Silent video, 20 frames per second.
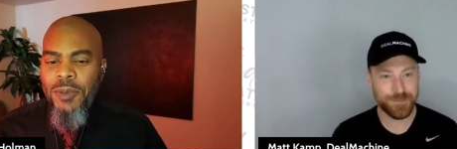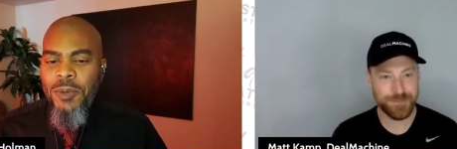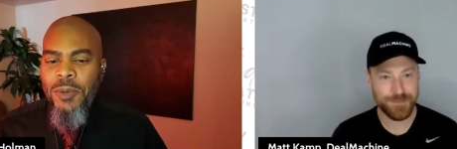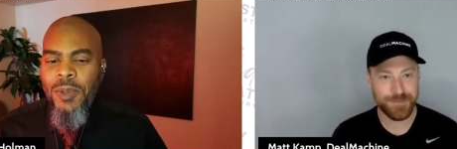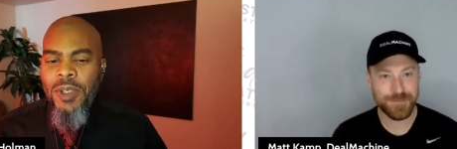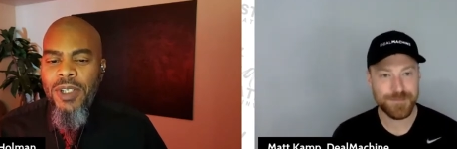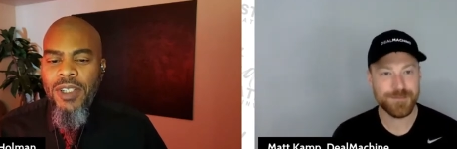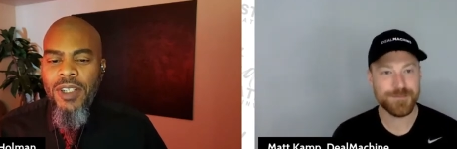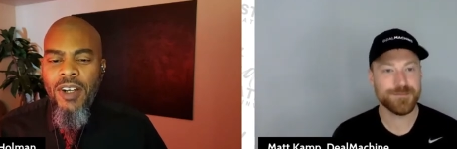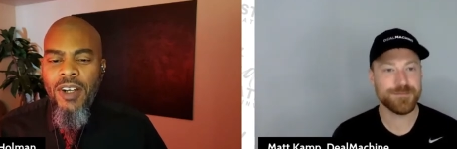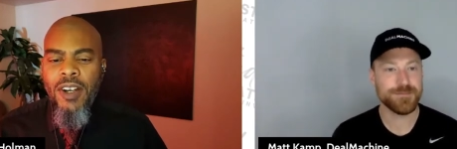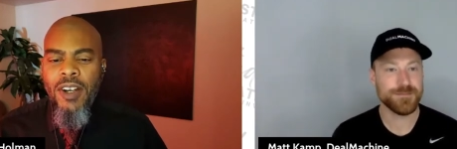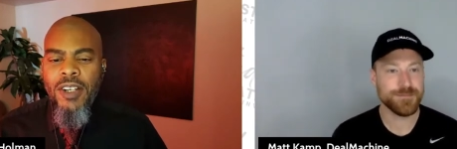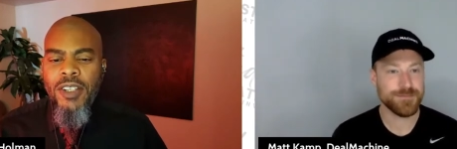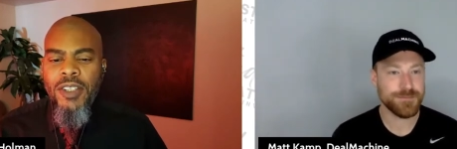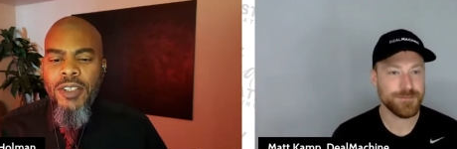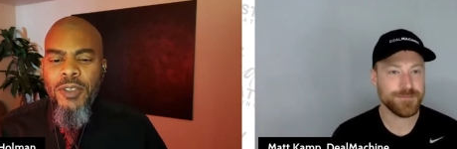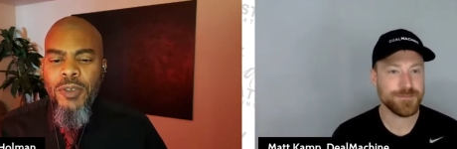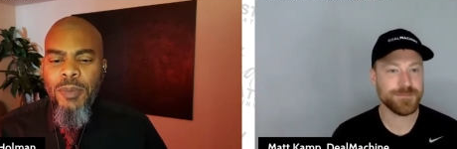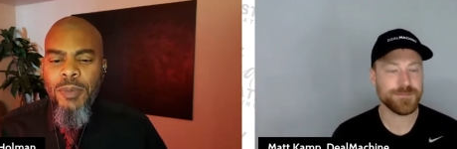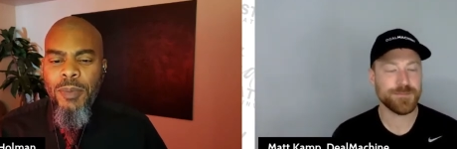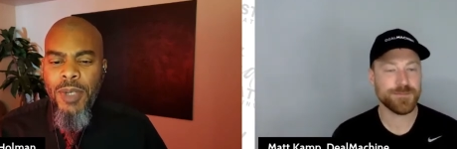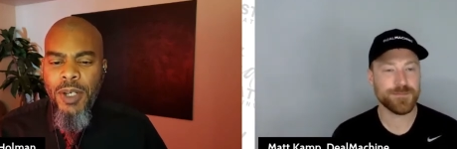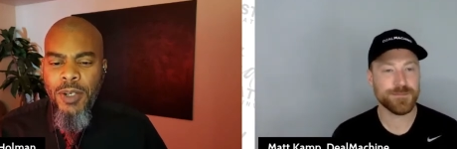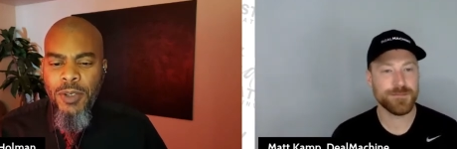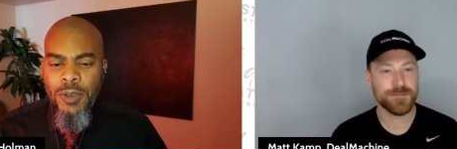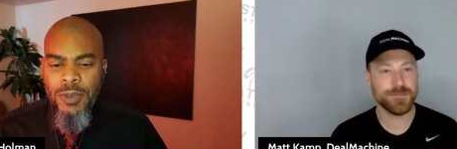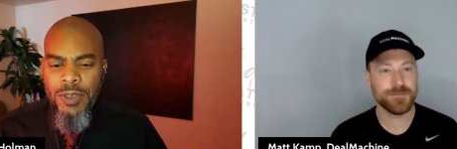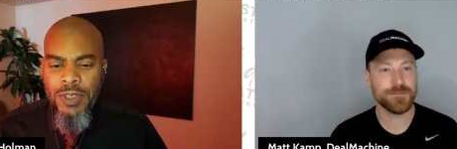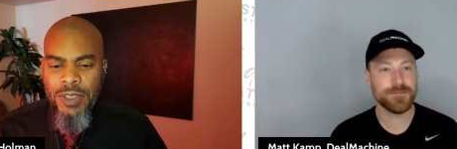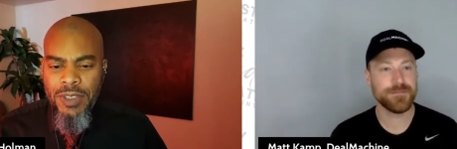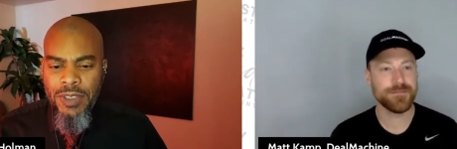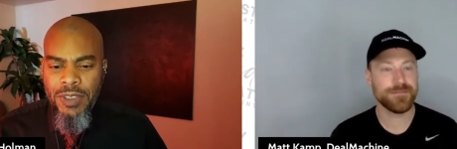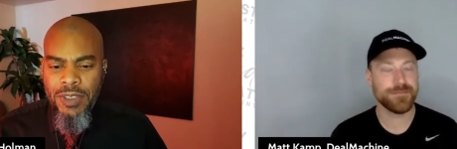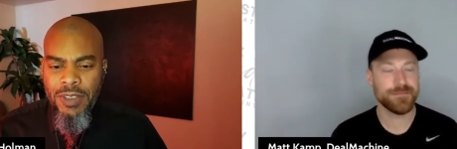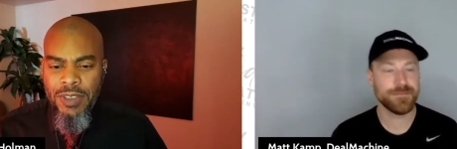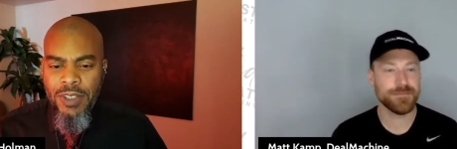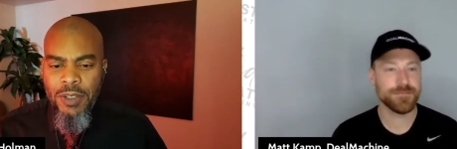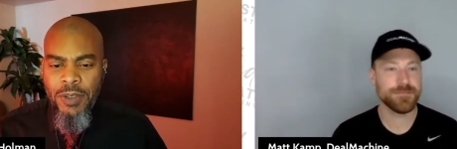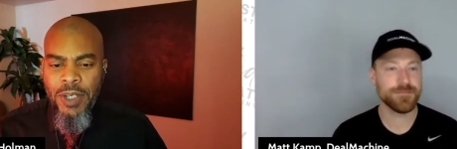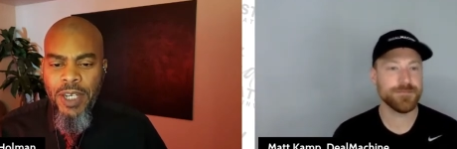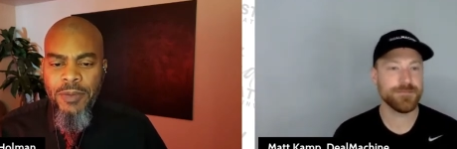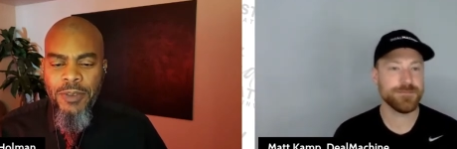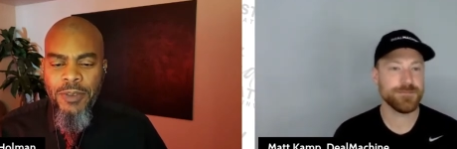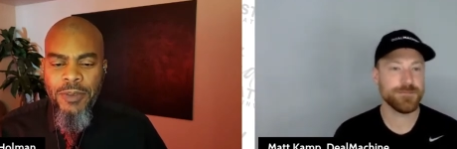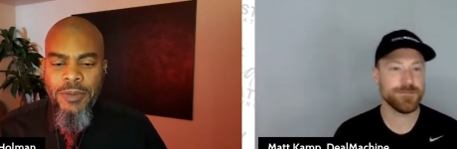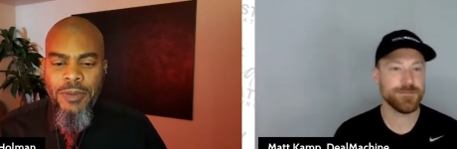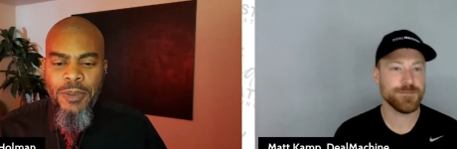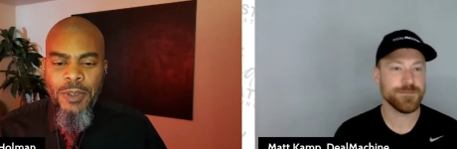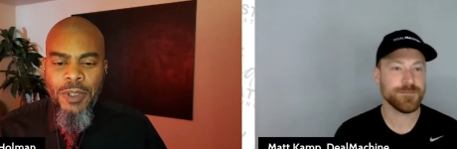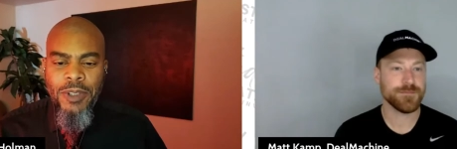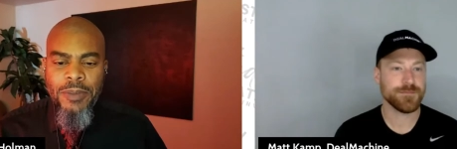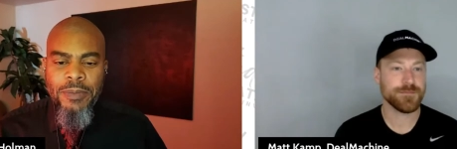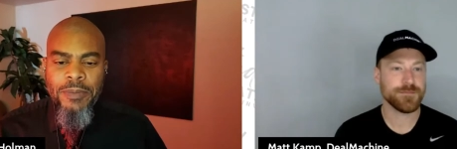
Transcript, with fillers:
Speaker 1: what are you most grateful for?